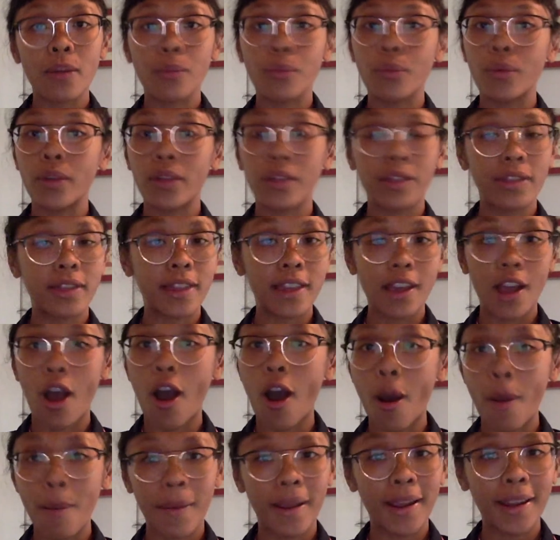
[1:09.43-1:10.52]
with the
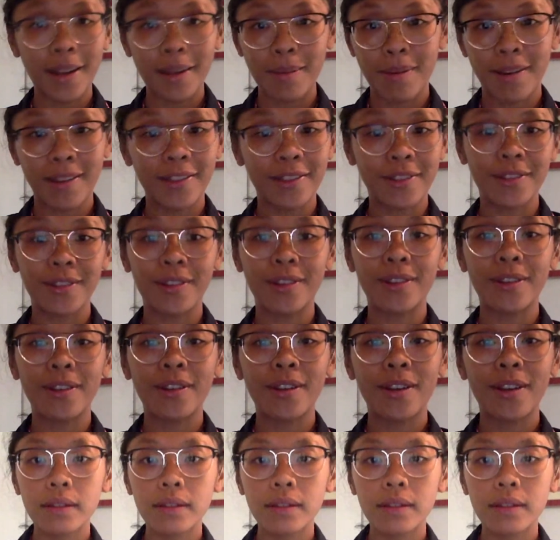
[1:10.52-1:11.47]
almighty pencil.